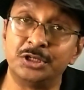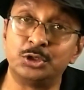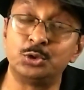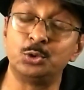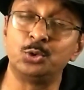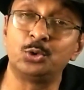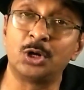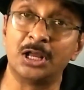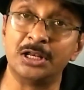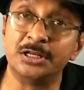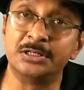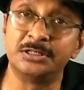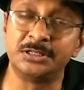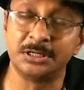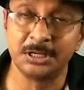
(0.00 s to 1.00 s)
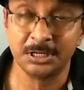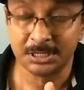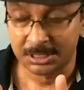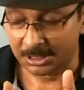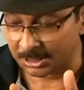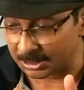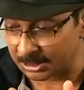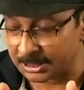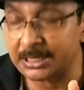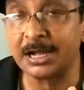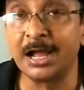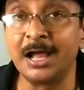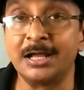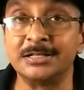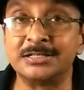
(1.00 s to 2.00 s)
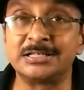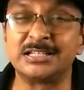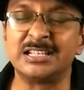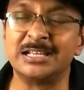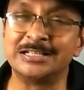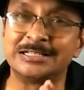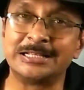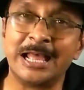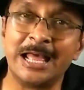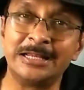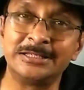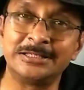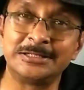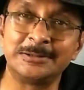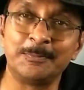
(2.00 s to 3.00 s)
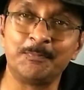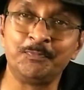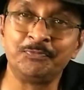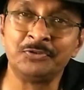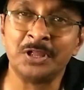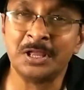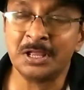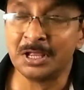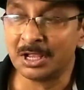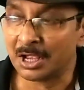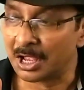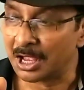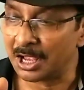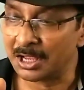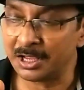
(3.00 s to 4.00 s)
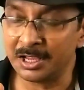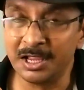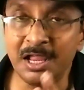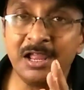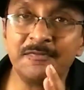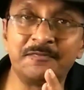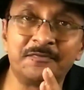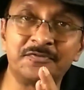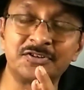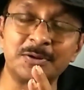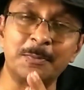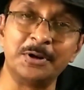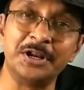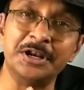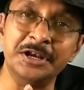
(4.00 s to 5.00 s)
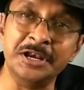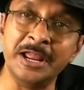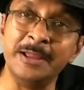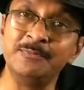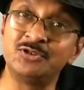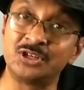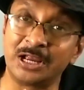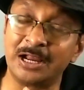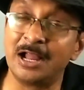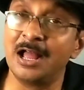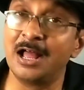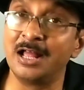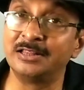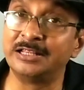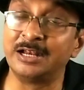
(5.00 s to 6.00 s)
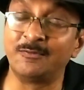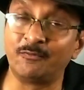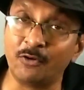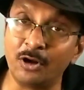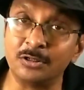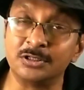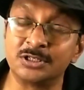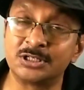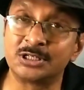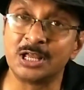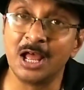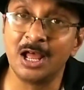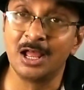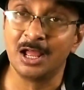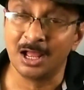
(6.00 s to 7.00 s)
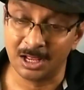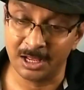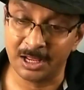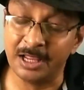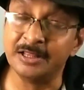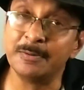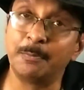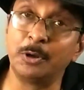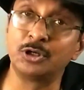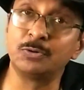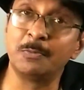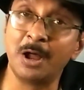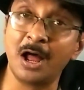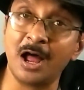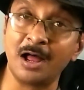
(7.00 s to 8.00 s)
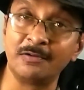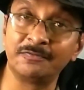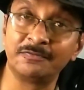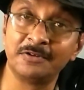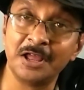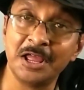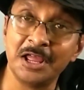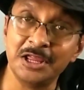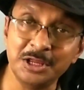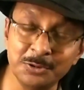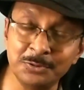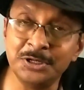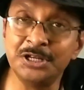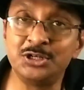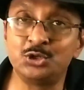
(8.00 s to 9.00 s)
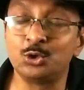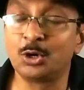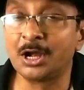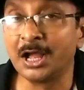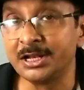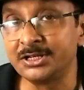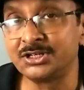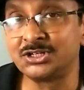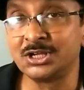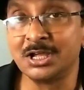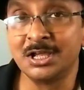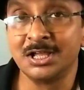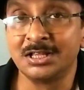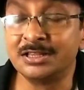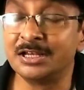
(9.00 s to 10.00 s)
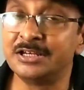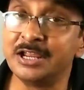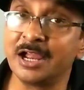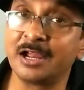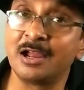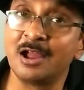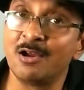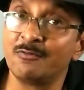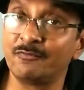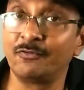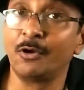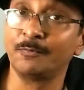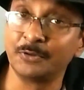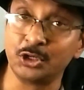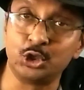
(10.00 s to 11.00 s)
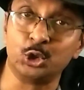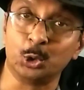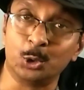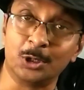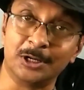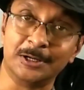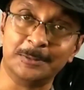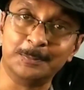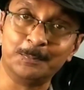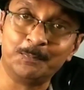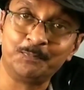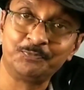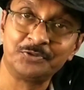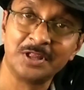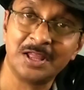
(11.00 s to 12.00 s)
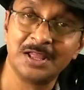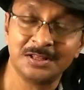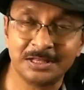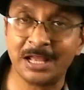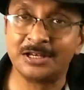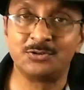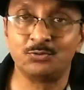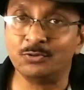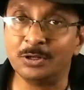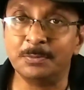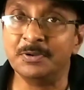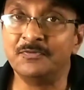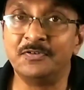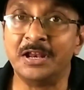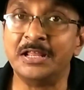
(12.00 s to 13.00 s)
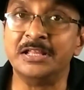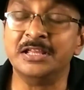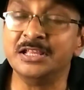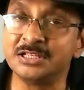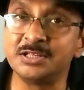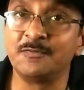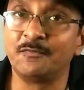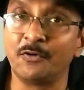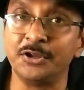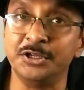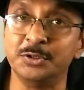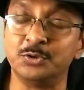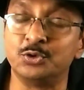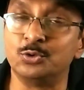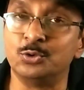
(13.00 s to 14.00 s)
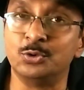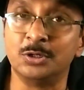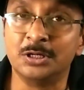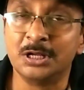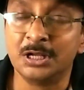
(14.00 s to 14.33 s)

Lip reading: the 2 colored cards is that if somebody names a card that falls in the bottom half, you need to cut the deck from the joker. That will be very easy for you to